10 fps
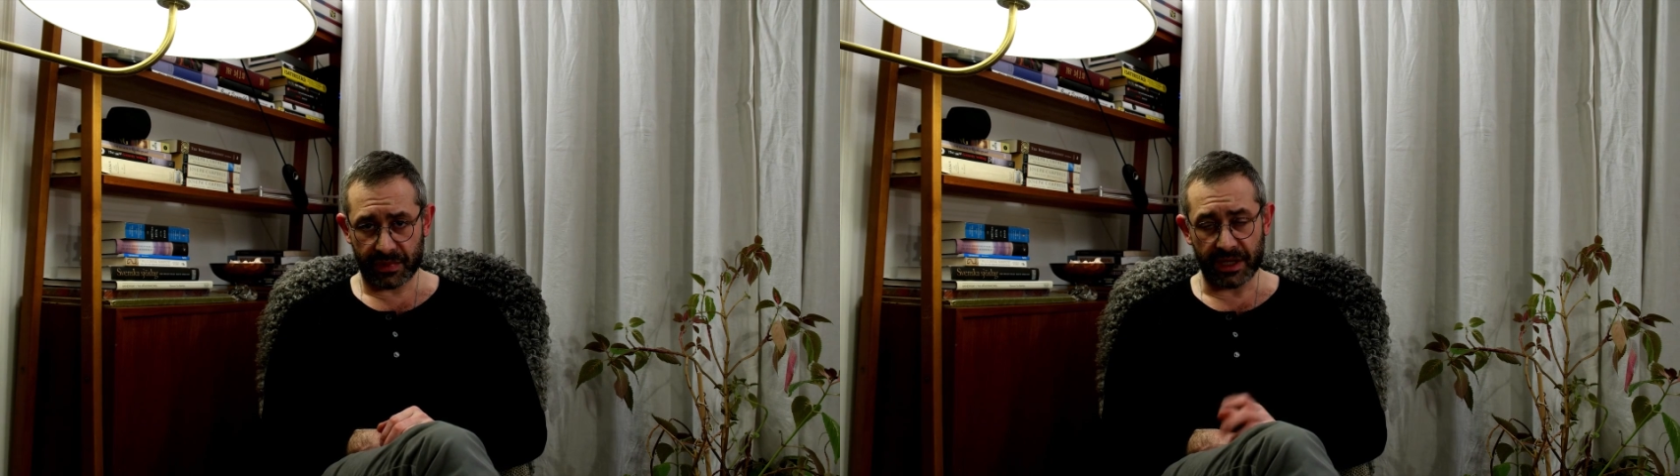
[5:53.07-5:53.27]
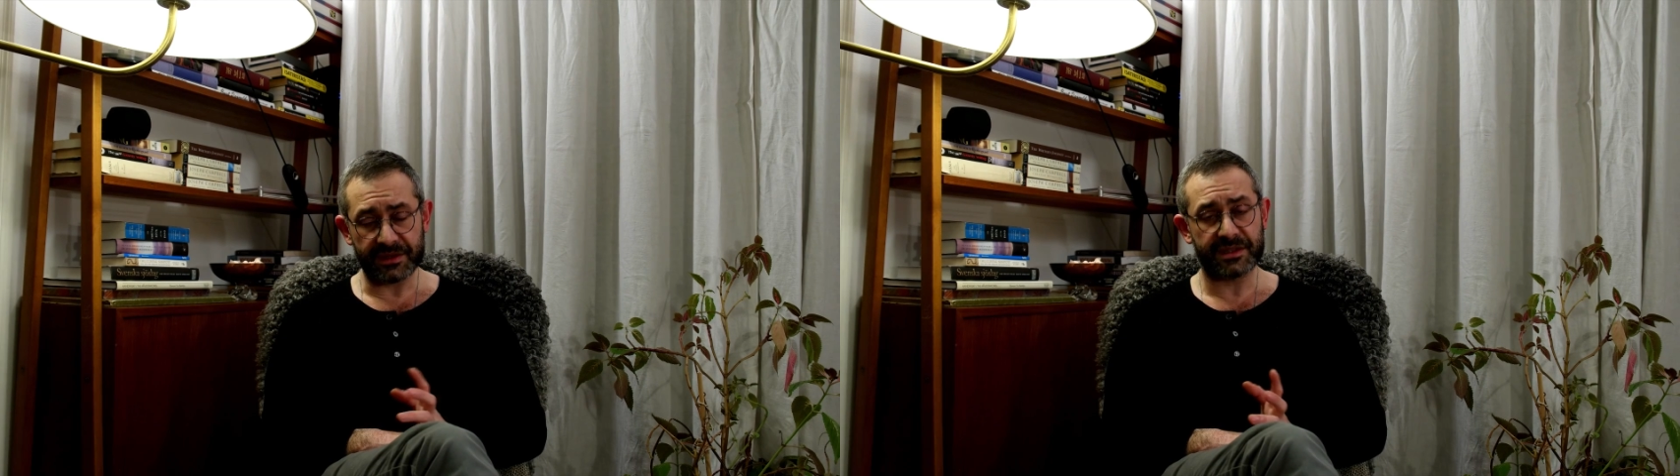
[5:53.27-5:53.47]

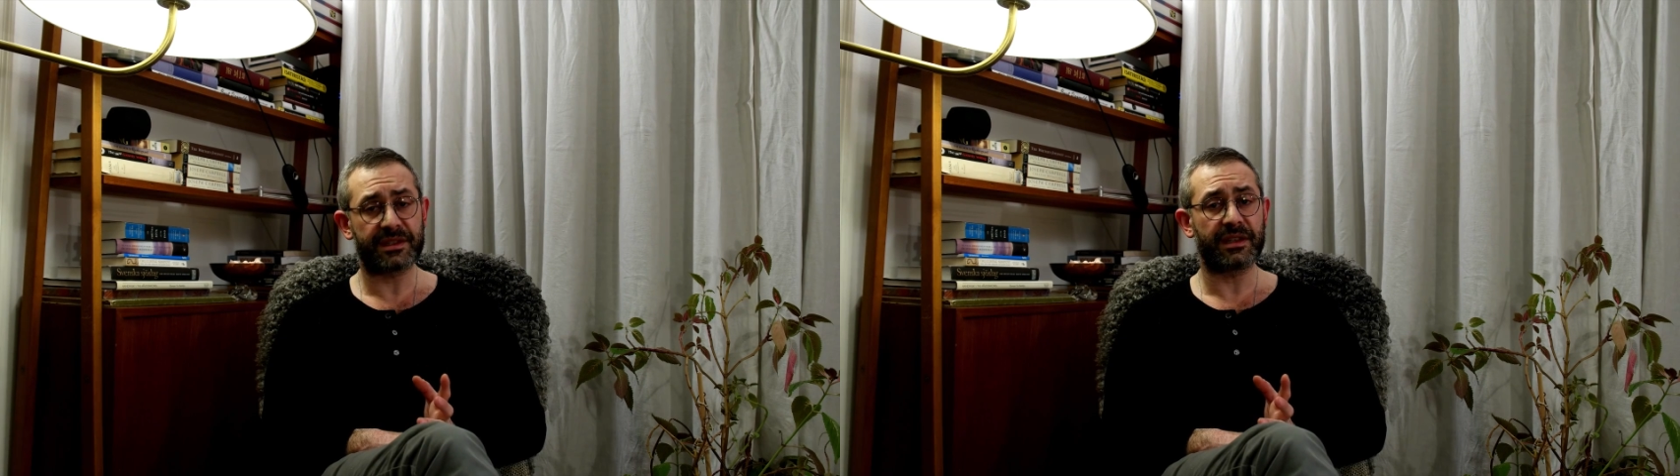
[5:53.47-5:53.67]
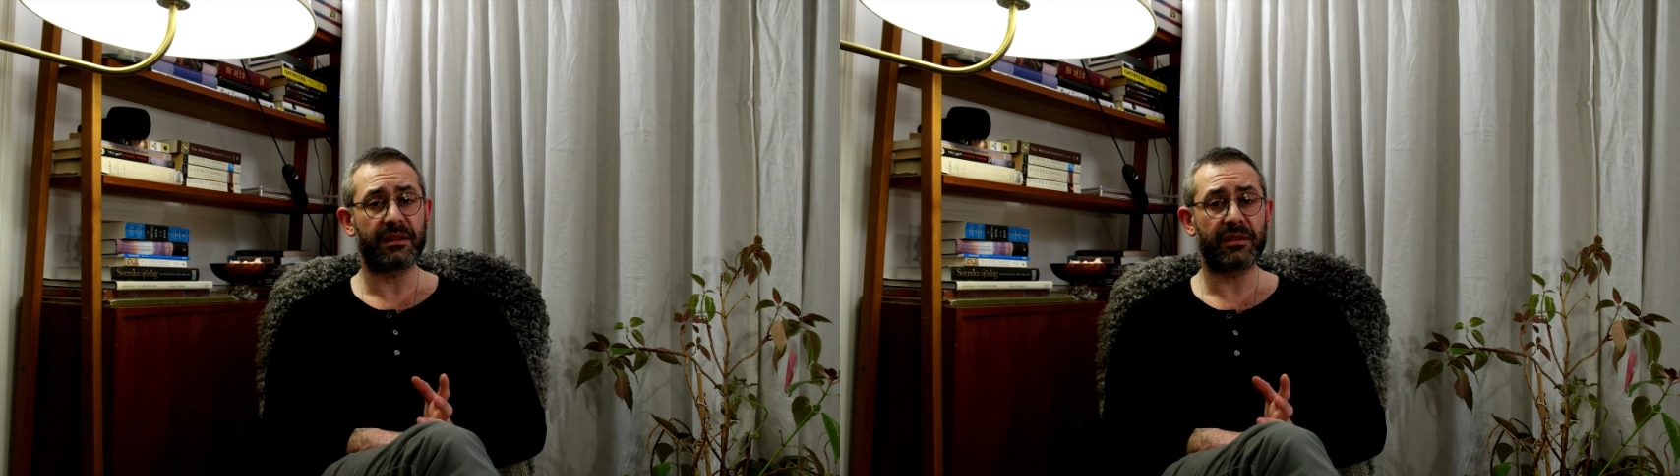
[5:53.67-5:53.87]
and
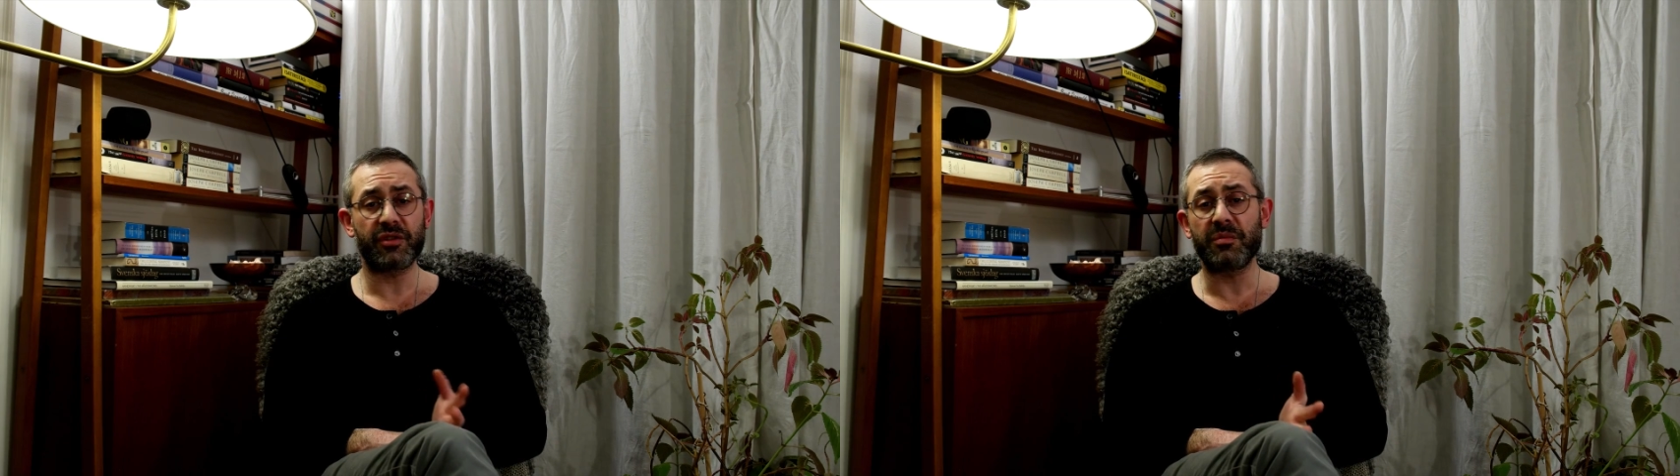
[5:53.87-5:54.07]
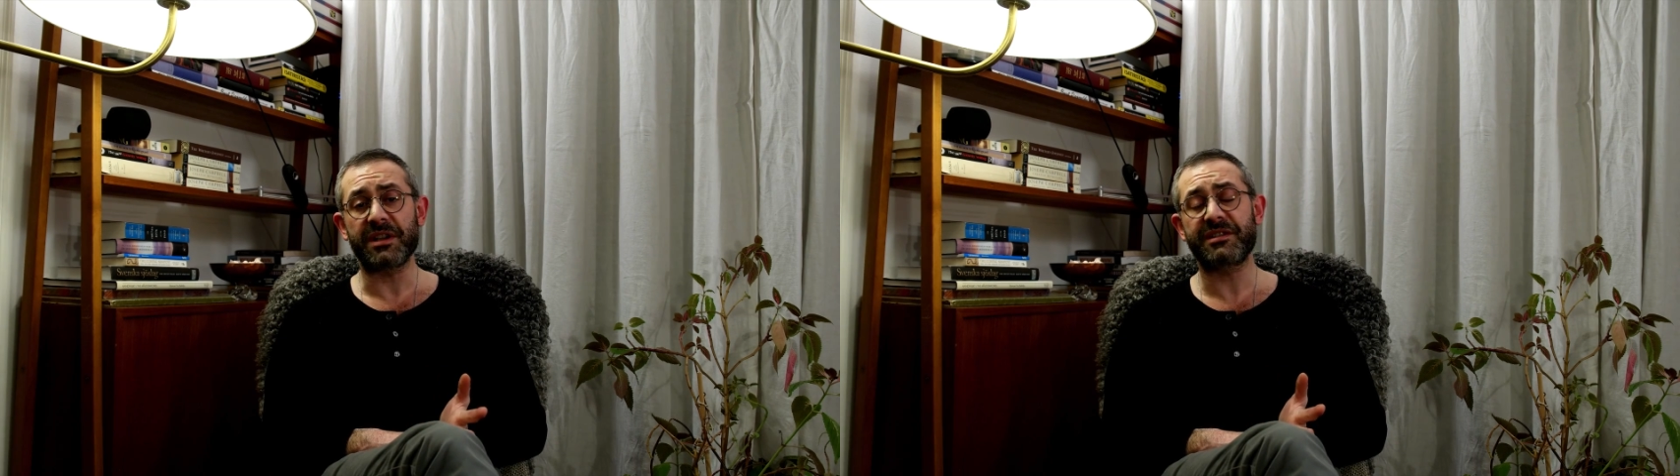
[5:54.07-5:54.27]
still
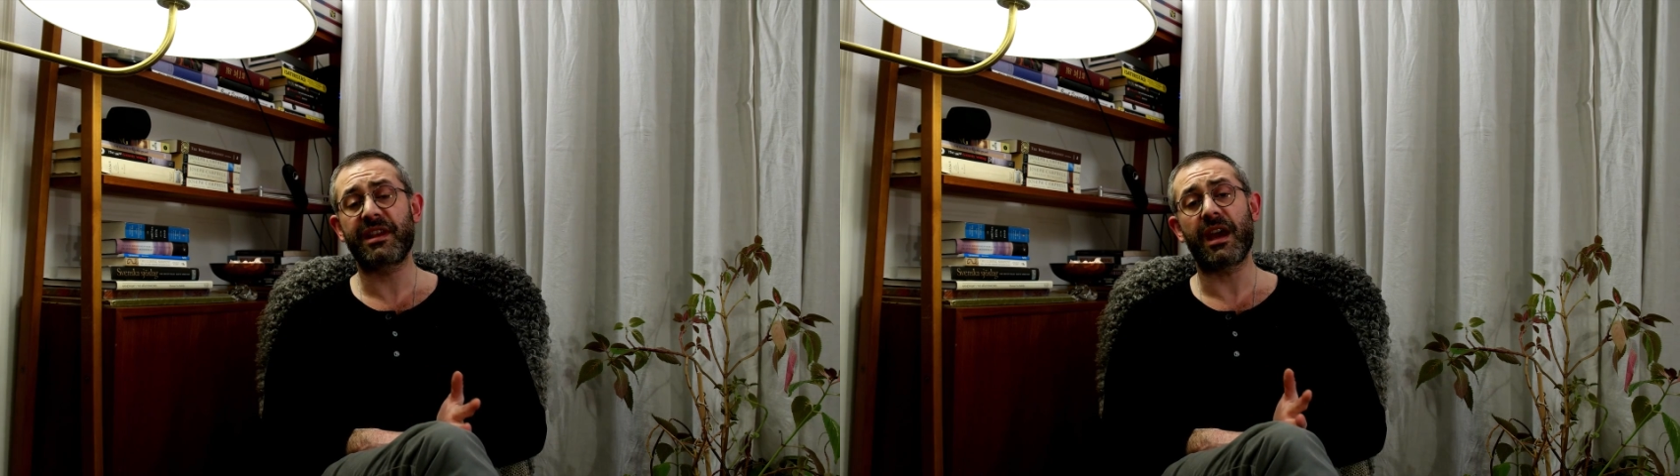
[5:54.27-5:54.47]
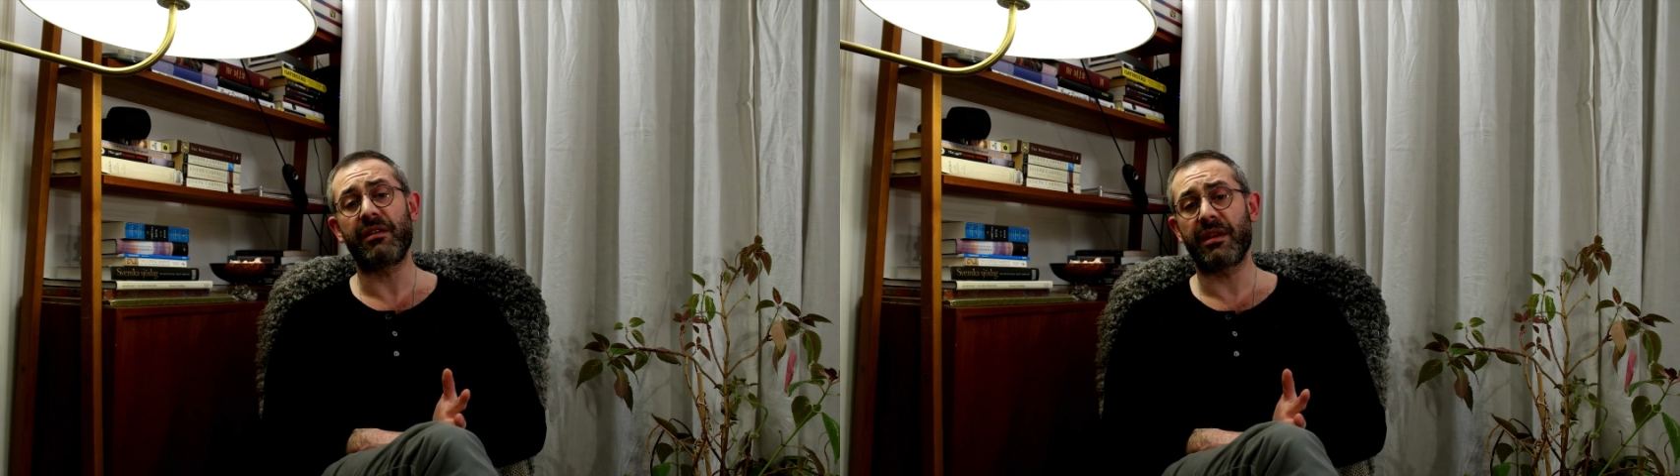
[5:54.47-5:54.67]
you must
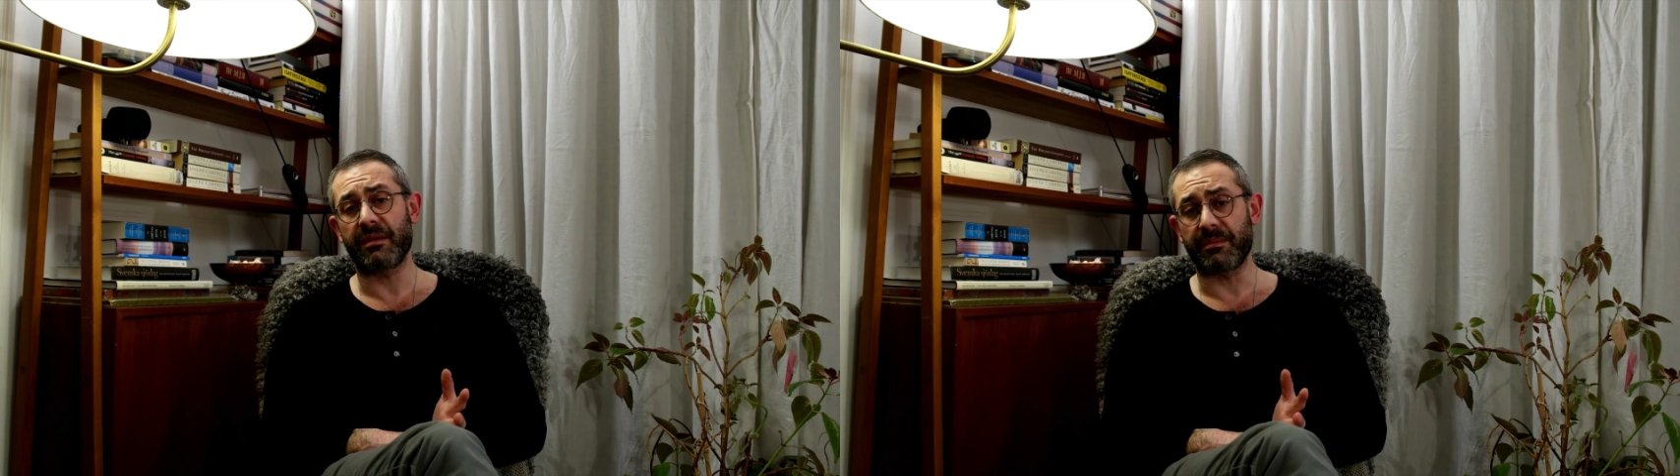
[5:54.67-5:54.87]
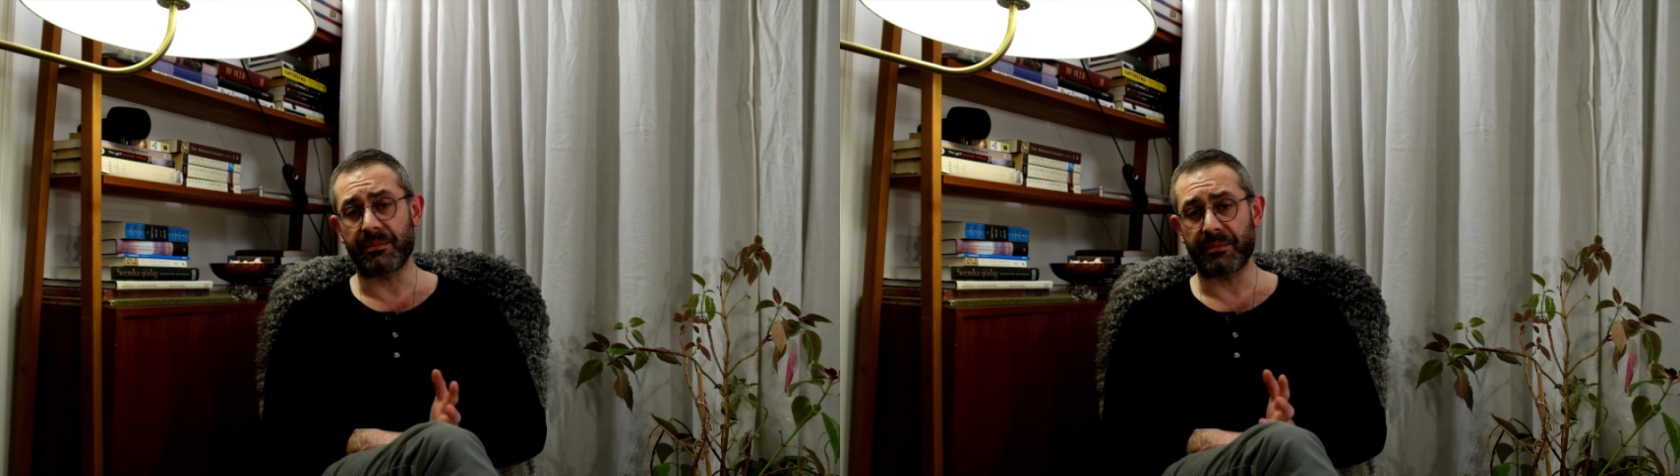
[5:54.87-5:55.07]
carry them.